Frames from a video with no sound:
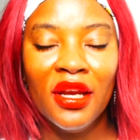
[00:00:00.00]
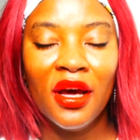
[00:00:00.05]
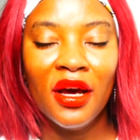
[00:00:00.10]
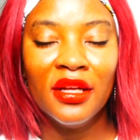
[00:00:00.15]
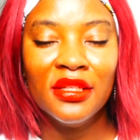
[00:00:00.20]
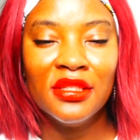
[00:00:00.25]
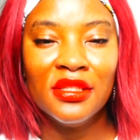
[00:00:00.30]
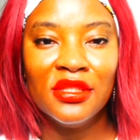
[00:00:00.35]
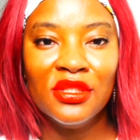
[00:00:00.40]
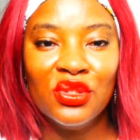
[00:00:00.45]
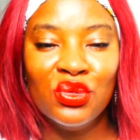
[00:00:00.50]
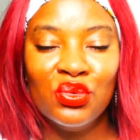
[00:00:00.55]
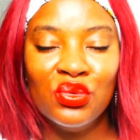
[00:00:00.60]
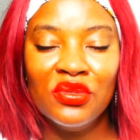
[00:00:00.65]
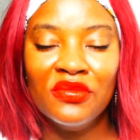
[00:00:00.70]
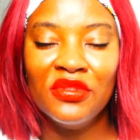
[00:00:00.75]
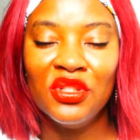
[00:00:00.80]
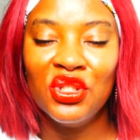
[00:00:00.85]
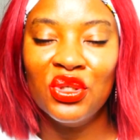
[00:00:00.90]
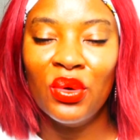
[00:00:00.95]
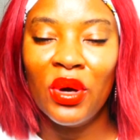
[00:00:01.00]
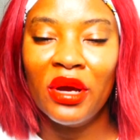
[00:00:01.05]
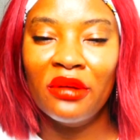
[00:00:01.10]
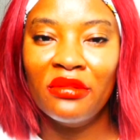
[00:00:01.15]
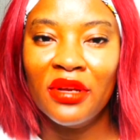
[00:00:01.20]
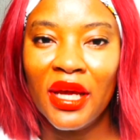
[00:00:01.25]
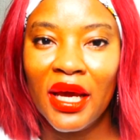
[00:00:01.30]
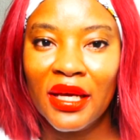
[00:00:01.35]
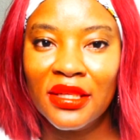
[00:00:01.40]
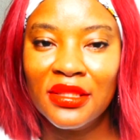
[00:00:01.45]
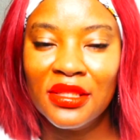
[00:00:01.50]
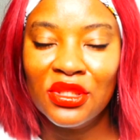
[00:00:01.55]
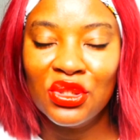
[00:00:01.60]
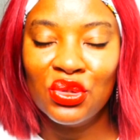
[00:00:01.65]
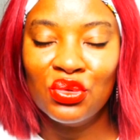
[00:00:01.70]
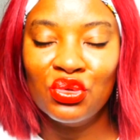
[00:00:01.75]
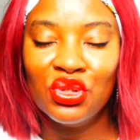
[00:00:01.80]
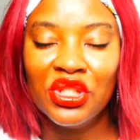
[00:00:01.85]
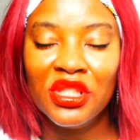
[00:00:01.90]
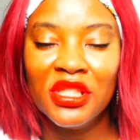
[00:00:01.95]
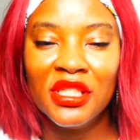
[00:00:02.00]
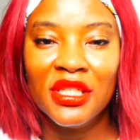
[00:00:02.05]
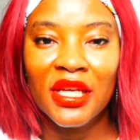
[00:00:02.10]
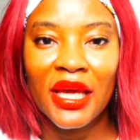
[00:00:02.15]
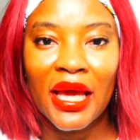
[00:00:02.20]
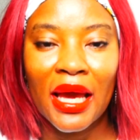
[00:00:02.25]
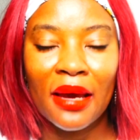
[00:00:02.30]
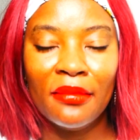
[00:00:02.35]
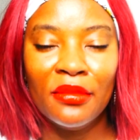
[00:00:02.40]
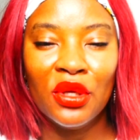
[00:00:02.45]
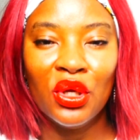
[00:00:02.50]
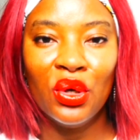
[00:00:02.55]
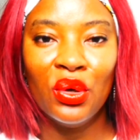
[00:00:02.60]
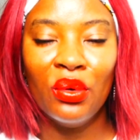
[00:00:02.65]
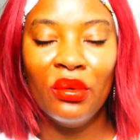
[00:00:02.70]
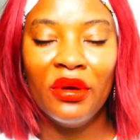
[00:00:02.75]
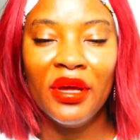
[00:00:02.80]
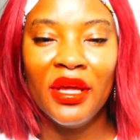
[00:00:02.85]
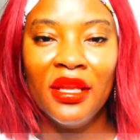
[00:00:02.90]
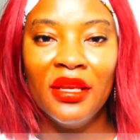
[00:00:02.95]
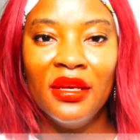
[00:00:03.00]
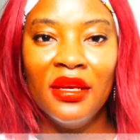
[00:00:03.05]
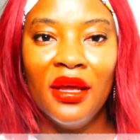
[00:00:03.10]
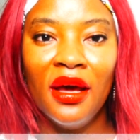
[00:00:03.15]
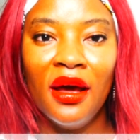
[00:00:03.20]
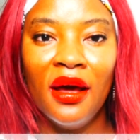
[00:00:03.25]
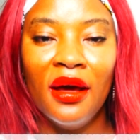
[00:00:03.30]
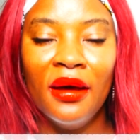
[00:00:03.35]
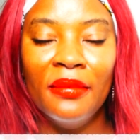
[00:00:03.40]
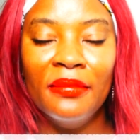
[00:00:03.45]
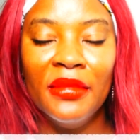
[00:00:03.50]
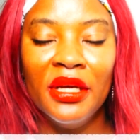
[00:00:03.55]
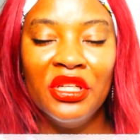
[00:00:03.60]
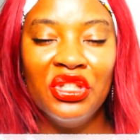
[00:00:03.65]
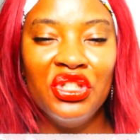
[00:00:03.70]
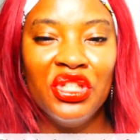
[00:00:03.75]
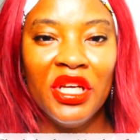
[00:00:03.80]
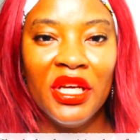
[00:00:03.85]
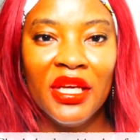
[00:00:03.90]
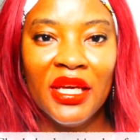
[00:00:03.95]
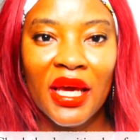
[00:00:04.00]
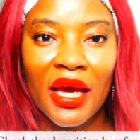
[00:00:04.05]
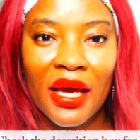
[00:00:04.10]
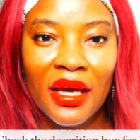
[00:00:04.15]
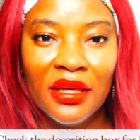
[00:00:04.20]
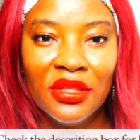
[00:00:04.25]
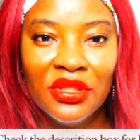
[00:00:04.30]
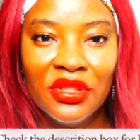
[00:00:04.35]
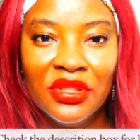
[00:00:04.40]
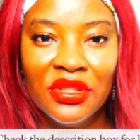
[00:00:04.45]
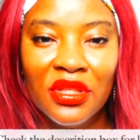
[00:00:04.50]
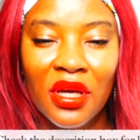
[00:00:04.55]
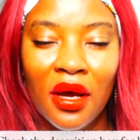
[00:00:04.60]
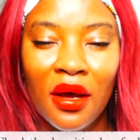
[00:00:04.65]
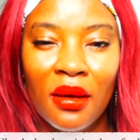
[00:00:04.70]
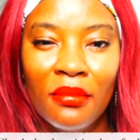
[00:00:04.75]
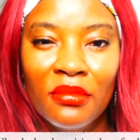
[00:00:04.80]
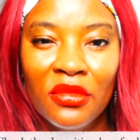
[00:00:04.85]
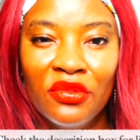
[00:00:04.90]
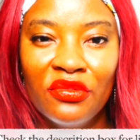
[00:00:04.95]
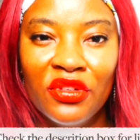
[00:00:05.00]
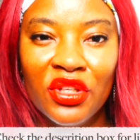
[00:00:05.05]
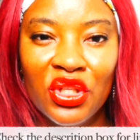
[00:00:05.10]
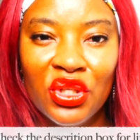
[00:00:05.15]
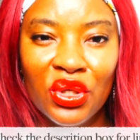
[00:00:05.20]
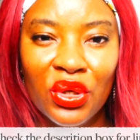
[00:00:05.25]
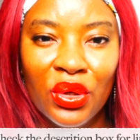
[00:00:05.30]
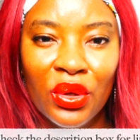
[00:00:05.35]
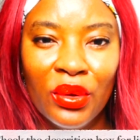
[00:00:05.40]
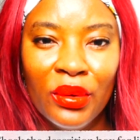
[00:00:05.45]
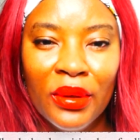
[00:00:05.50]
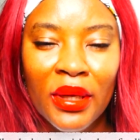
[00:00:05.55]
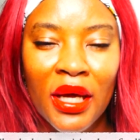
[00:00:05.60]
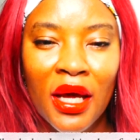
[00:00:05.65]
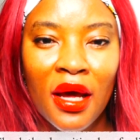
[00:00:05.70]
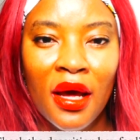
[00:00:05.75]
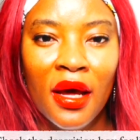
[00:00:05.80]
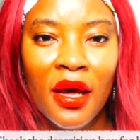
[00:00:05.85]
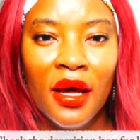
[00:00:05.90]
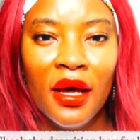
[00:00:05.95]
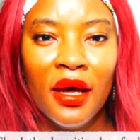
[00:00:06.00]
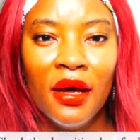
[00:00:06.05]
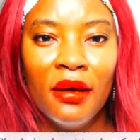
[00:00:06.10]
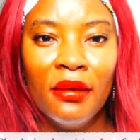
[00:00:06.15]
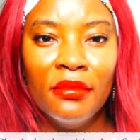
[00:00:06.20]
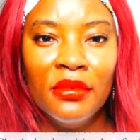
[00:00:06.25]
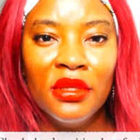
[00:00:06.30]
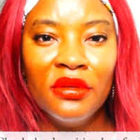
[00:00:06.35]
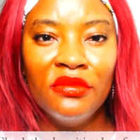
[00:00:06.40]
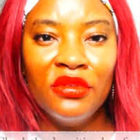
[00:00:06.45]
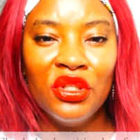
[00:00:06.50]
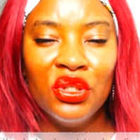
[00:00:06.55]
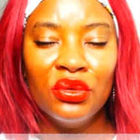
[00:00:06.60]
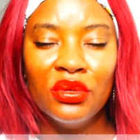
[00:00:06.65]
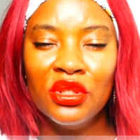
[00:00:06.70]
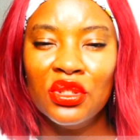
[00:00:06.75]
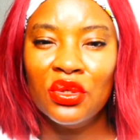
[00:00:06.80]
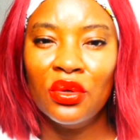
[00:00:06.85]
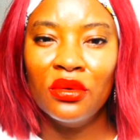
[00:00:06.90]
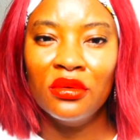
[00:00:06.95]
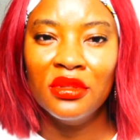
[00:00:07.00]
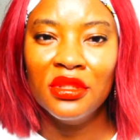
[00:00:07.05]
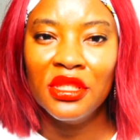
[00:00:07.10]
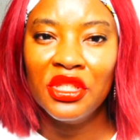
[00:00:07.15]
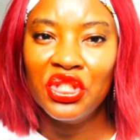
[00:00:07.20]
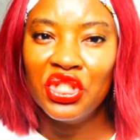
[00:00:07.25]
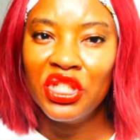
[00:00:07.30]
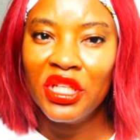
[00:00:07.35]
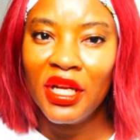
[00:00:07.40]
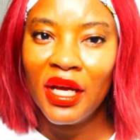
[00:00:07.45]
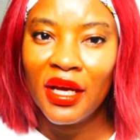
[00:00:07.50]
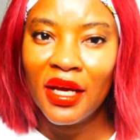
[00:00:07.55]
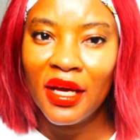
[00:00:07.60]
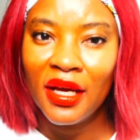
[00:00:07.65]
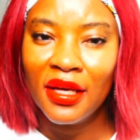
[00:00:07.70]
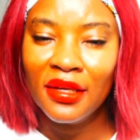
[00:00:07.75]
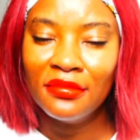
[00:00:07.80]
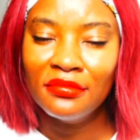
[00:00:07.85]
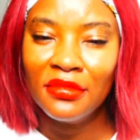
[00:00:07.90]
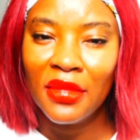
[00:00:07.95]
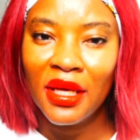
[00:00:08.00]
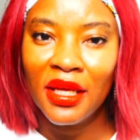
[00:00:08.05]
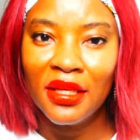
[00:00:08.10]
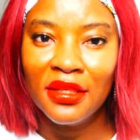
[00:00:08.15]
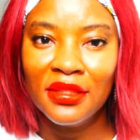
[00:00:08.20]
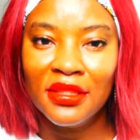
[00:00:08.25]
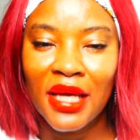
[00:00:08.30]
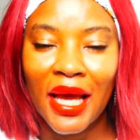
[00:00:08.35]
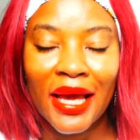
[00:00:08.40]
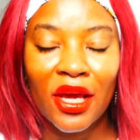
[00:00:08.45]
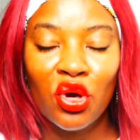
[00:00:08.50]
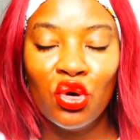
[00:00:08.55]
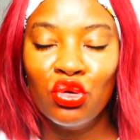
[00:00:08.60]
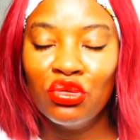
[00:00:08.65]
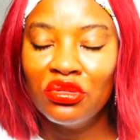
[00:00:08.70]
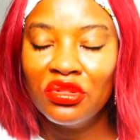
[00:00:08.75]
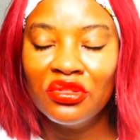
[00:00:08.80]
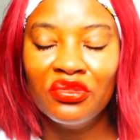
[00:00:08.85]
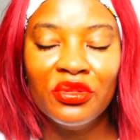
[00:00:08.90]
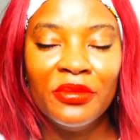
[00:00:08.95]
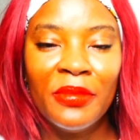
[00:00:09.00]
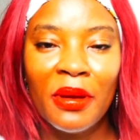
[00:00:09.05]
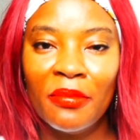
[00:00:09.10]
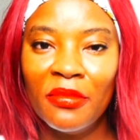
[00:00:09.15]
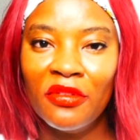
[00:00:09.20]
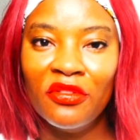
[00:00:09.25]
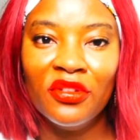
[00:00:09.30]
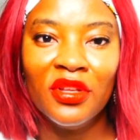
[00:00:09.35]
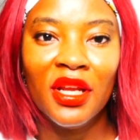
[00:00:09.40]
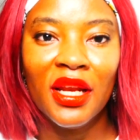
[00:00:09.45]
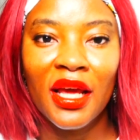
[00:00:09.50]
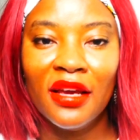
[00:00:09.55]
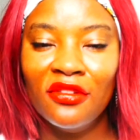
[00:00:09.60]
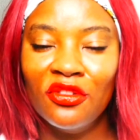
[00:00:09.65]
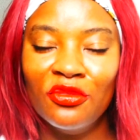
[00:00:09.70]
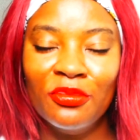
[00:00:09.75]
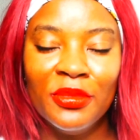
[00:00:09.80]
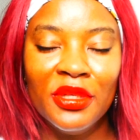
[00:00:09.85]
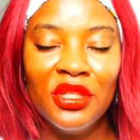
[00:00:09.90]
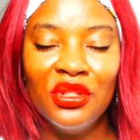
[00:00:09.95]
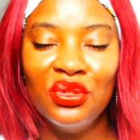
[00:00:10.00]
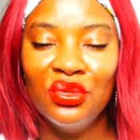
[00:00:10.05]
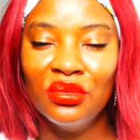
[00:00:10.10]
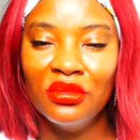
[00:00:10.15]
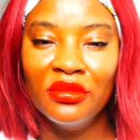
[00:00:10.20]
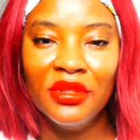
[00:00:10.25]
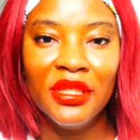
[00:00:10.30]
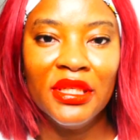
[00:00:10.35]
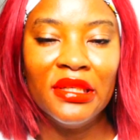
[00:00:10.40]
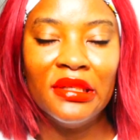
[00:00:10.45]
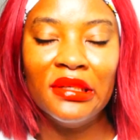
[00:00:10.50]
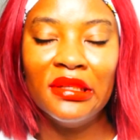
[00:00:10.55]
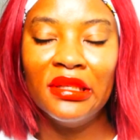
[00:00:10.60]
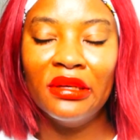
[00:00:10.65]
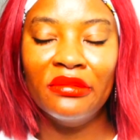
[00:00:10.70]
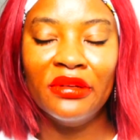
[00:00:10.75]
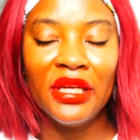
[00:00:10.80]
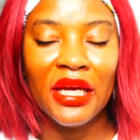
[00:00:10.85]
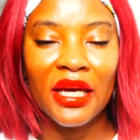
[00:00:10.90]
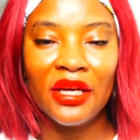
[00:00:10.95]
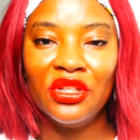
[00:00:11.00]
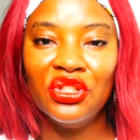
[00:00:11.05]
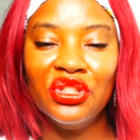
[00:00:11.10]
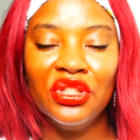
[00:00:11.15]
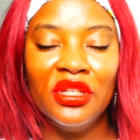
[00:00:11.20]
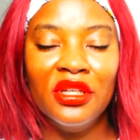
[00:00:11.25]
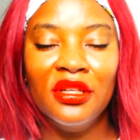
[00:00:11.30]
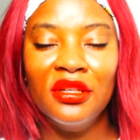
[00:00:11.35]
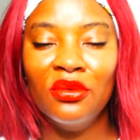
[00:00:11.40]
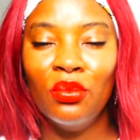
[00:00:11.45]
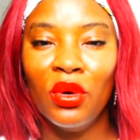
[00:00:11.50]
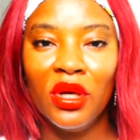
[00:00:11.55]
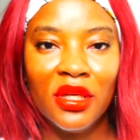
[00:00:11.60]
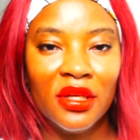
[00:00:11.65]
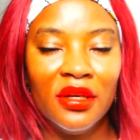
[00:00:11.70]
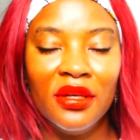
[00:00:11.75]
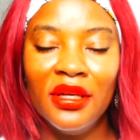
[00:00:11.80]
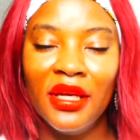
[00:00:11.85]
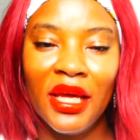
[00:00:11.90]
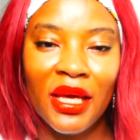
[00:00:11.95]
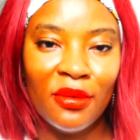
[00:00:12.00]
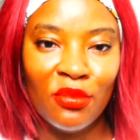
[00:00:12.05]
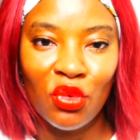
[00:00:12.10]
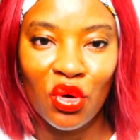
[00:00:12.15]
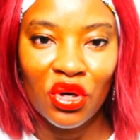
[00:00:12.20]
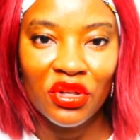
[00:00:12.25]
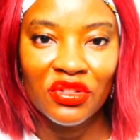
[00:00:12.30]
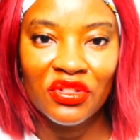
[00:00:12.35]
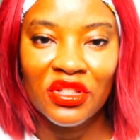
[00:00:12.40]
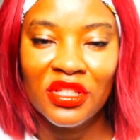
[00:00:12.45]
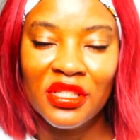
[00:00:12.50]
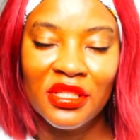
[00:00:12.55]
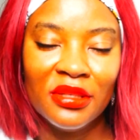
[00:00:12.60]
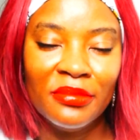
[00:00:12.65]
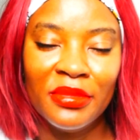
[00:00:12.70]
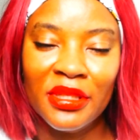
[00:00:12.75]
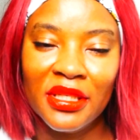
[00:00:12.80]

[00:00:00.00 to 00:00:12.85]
an artist whose video I reacted to. She did a cameo in a J Cash video. The video is called Ichilaka, and I couldn't remember for the life of me during the reaction what her name was, and I